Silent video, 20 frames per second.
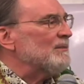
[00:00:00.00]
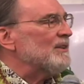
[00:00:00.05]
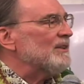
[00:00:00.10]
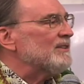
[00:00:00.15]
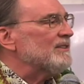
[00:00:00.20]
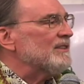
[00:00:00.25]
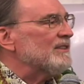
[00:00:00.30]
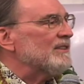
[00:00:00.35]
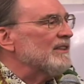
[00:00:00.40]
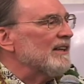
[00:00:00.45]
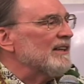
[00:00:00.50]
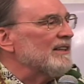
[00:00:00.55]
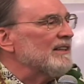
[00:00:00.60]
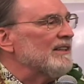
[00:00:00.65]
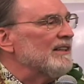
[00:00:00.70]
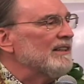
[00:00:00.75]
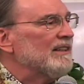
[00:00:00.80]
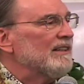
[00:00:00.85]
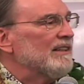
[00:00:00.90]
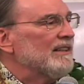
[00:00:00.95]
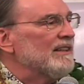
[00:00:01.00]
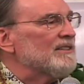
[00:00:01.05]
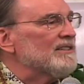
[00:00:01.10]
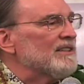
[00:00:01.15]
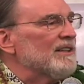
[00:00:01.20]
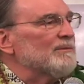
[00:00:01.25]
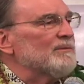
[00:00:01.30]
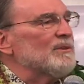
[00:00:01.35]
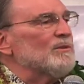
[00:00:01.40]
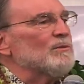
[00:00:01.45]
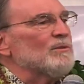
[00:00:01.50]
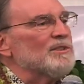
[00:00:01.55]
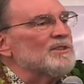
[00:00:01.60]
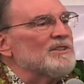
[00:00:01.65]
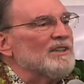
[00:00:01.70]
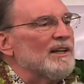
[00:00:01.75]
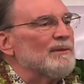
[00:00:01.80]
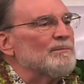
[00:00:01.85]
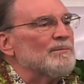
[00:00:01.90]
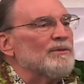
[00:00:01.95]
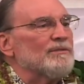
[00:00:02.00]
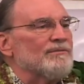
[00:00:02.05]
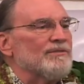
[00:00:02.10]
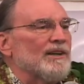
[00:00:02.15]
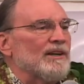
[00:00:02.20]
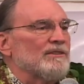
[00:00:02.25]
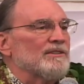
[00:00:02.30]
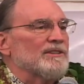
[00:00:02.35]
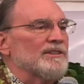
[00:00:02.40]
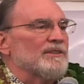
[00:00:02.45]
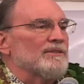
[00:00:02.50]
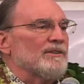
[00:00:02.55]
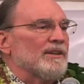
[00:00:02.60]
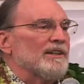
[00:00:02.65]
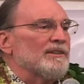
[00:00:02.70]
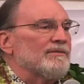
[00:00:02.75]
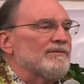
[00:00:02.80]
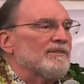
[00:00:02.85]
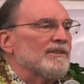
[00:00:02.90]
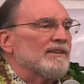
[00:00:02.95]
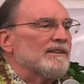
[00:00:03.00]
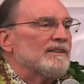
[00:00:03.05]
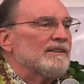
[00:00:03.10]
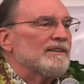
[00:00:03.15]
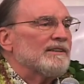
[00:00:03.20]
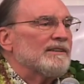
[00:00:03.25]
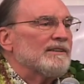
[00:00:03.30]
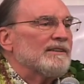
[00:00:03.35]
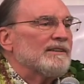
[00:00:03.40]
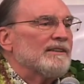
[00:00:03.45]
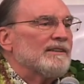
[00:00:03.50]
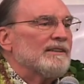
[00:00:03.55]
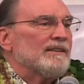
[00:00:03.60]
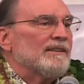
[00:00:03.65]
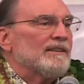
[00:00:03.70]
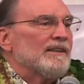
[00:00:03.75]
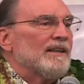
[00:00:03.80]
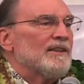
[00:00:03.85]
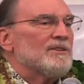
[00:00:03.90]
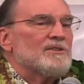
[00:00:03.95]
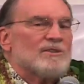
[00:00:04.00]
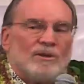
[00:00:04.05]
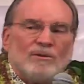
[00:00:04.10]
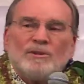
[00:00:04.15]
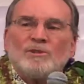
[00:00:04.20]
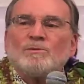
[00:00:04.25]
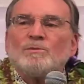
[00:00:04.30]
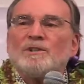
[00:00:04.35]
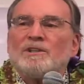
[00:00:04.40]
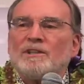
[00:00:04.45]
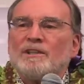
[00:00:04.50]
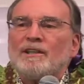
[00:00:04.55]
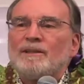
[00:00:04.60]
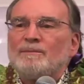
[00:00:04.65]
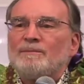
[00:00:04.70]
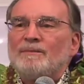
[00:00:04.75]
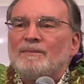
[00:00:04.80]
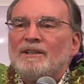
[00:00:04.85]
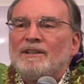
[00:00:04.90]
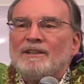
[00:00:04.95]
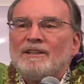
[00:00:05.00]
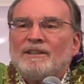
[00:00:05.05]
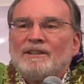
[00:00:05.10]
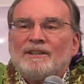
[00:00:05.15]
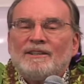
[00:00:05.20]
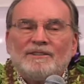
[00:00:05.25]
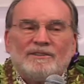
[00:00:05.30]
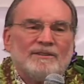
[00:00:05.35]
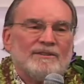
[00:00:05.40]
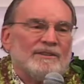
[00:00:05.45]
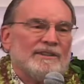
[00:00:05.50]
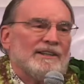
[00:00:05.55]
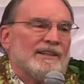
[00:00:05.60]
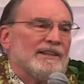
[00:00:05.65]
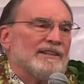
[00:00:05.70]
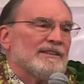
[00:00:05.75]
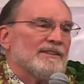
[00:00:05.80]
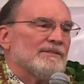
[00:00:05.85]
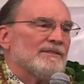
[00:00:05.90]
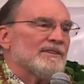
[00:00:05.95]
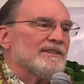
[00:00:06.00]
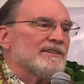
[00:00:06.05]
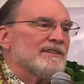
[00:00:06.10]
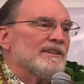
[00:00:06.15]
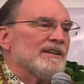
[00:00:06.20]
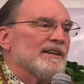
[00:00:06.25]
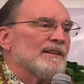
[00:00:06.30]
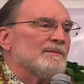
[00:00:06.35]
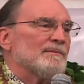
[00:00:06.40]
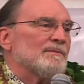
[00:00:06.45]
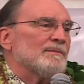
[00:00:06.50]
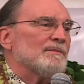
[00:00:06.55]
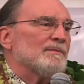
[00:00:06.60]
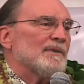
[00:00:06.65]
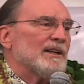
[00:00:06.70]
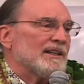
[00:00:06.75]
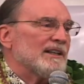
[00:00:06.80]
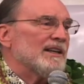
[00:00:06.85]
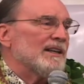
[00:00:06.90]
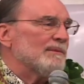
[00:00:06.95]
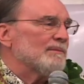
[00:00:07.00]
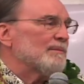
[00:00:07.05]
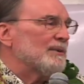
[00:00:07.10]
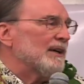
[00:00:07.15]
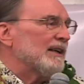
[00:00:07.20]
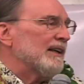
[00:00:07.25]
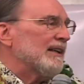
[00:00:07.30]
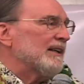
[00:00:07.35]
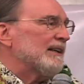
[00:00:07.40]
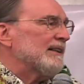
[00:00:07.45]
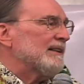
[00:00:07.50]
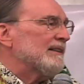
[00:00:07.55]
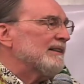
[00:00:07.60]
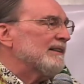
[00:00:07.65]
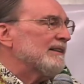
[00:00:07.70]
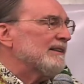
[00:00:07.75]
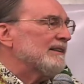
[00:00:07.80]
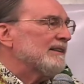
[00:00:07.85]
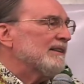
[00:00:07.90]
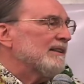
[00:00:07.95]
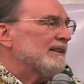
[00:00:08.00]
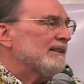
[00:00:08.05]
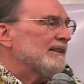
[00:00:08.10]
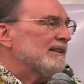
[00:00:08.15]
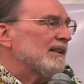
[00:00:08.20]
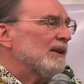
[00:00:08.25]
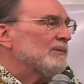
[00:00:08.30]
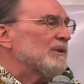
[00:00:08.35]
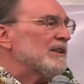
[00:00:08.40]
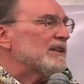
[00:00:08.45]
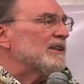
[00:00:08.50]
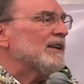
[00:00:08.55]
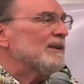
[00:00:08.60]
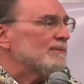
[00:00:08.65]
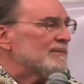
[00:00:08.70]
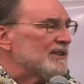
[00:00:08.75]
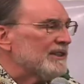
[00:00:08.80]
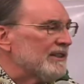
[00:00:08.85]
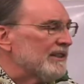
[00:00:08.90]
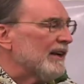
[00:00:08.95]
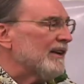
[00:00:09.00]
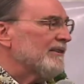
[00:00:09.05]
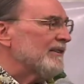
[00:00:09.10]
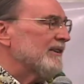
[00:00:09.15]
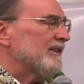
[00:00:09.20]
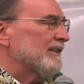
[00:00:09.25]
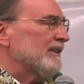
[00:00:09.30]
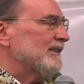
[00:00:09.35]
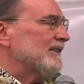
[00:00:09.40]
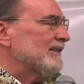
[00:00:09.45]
here tonight is something which I'm profoundly grateful. And so as we come to the end of this campaign, and we come together